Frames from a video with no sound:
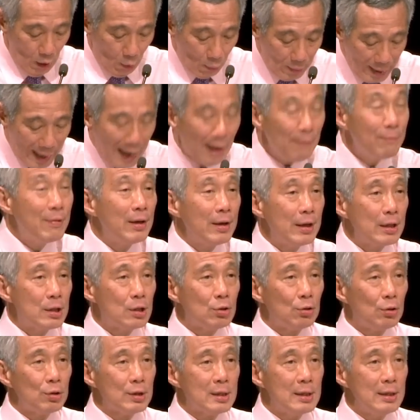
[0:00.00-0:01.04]
We have the
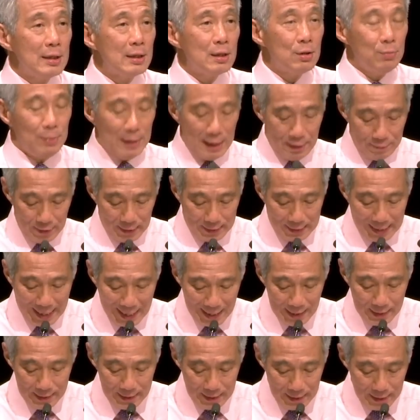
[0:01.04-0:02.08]
resources, we have the
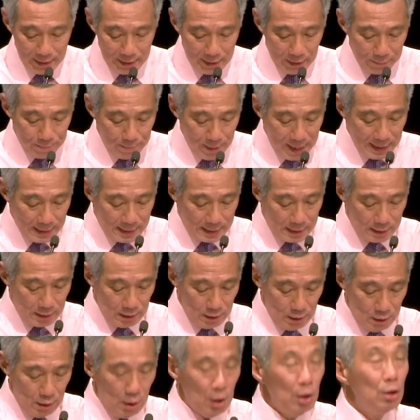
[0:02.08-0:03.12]
talent, the base
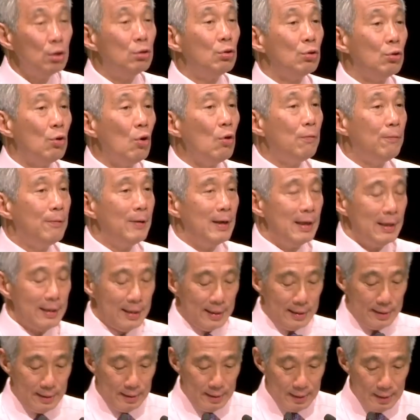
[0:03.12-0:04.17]
to go
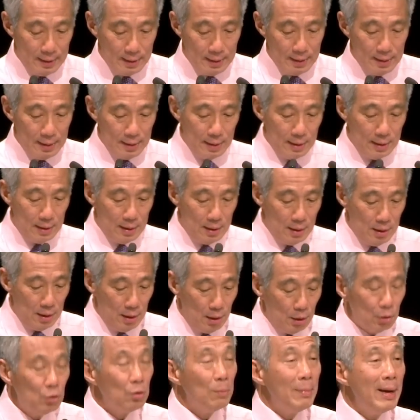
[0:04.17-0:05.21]
further,
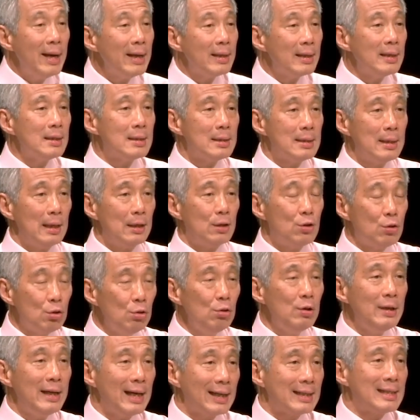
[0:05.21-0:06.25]
to make this a
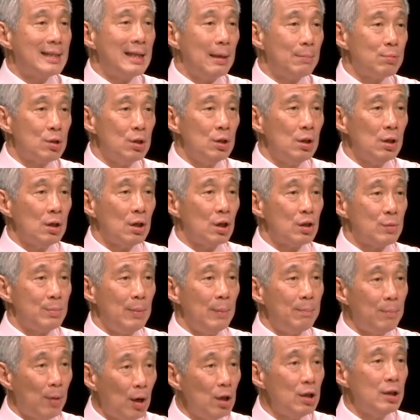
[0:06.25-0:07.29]
truly exceptional
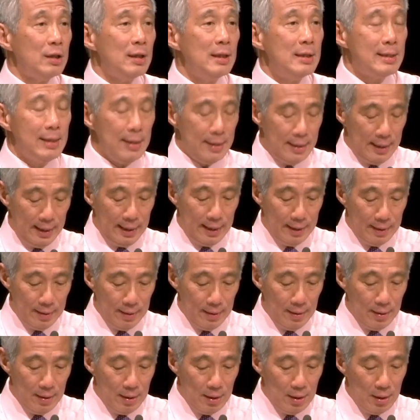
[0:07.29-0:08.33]
cosmopolitan city
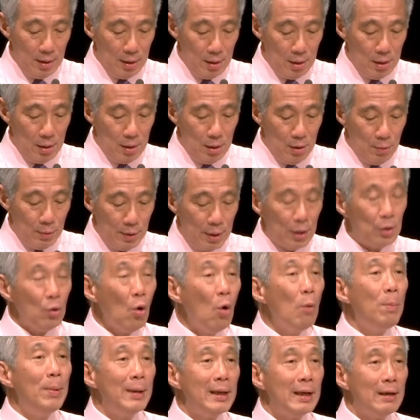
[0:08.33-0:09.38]
with an
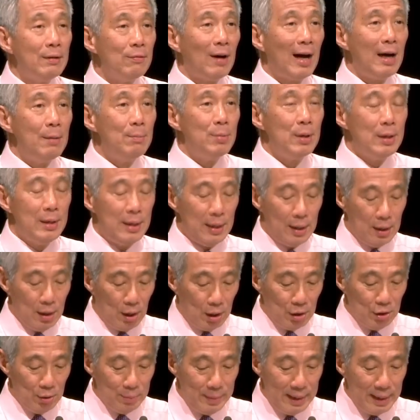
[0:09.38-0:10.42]
open and vibrant
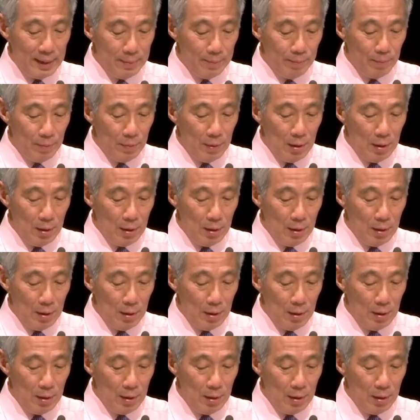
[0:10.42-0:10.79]
economy